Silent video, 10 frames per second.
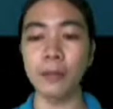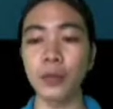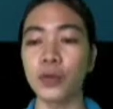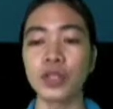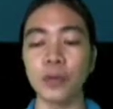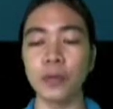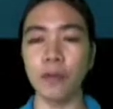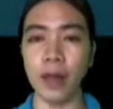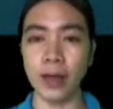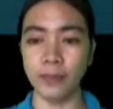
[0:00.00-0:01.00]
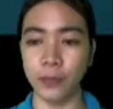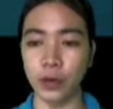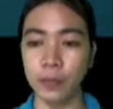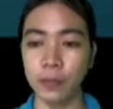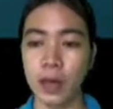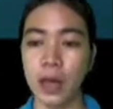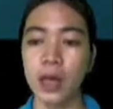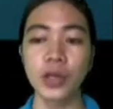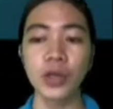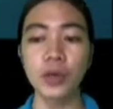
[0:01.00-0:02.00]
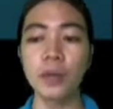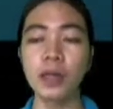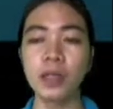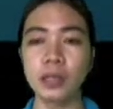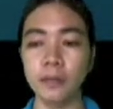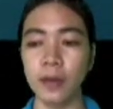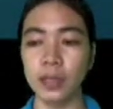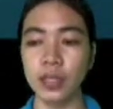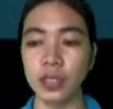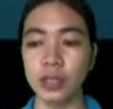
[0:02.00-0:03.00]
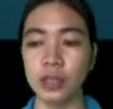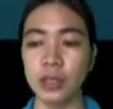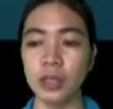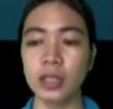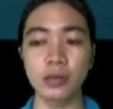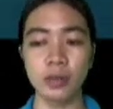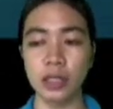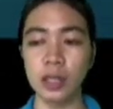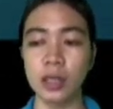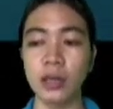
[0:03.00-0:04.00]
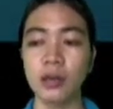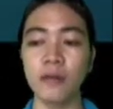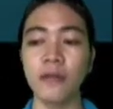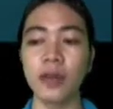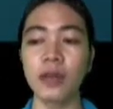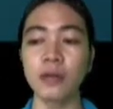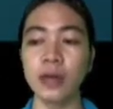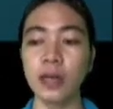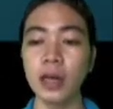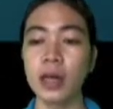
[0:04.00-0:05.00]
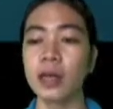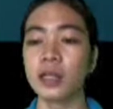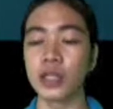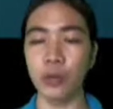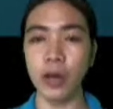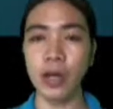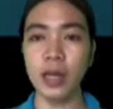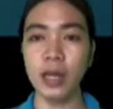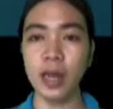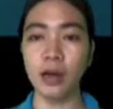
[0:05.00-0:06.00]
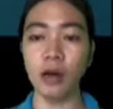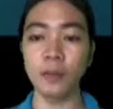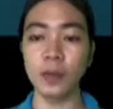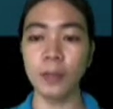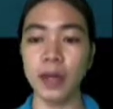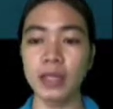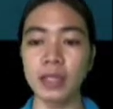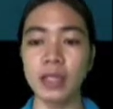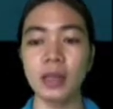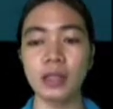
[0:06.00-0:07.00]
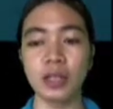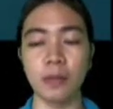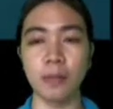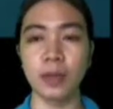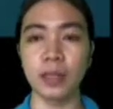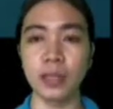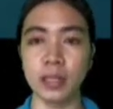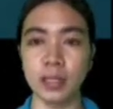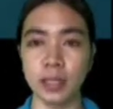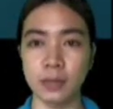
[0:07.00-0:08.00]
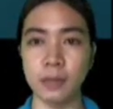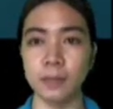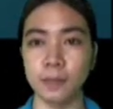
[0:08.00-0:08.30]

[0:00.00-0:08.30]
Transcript: approach of the platform, human intervention is crucial in configuring, training, and optimizing the chatbot system.